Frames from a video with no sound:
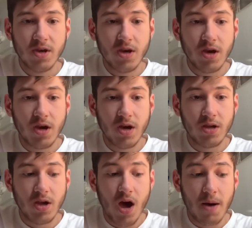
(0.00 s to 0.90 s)
And
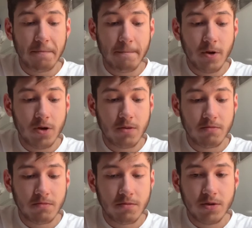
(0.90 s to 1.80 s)
yeah.
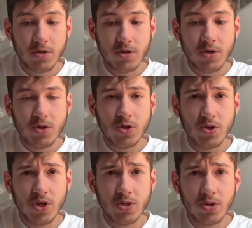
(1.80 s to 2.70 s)
So the
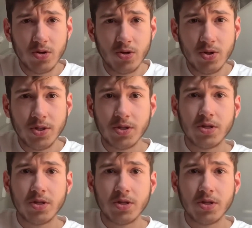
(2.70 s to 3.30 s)
Eternals,